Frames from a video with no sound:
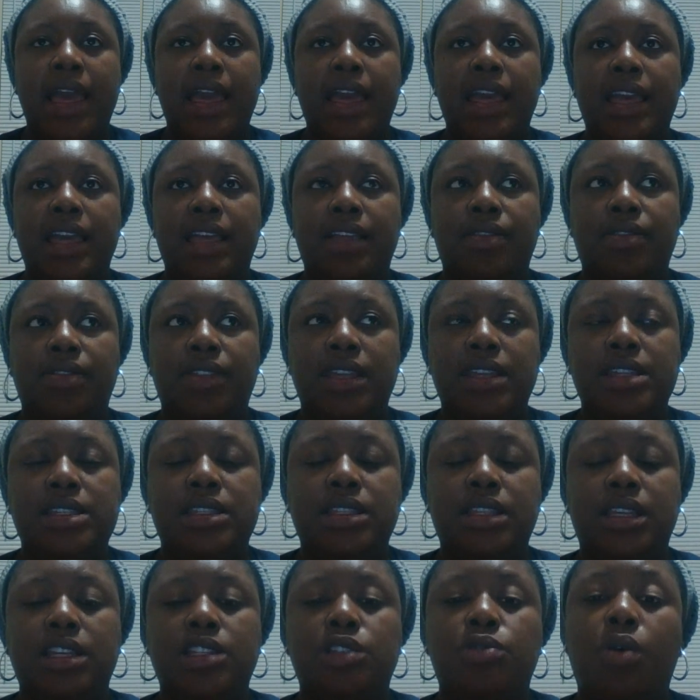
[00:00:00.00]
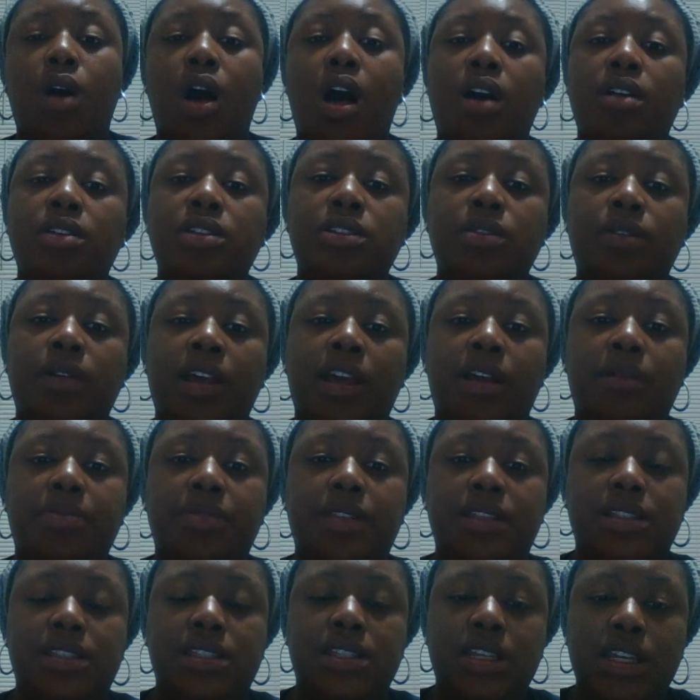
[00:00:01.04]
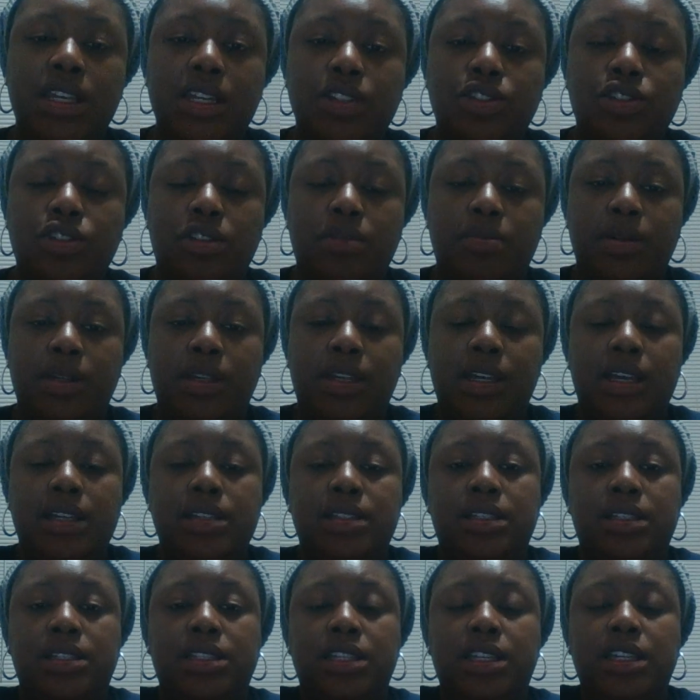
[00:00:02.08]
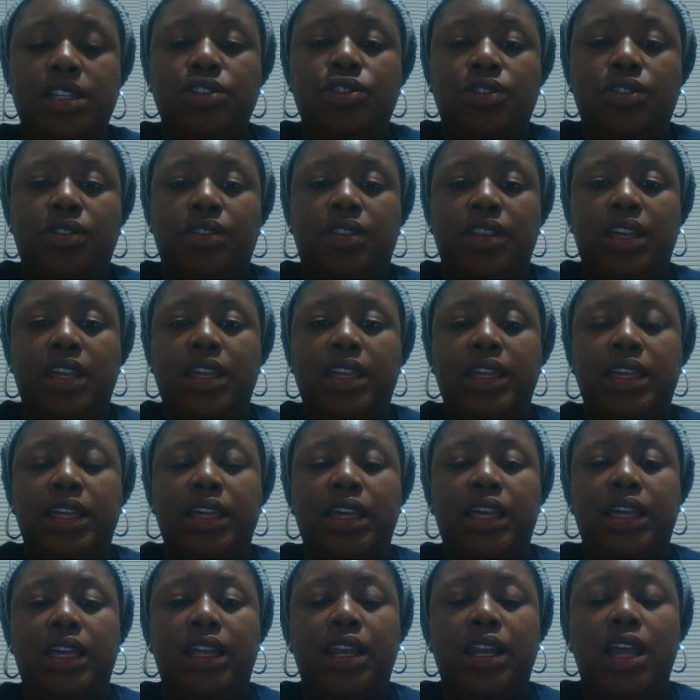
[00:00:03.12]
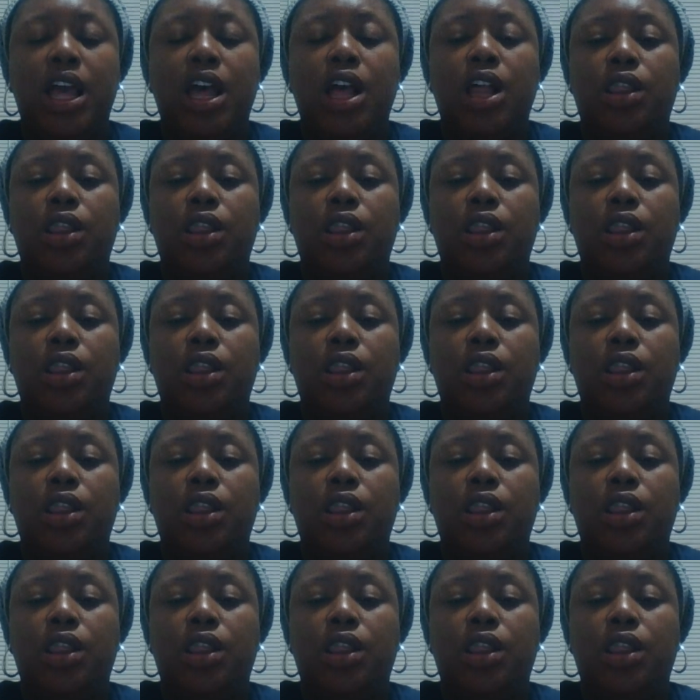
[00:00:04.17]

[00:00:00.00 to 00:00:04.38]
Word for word: And these things will also help the teacher because the teacher then can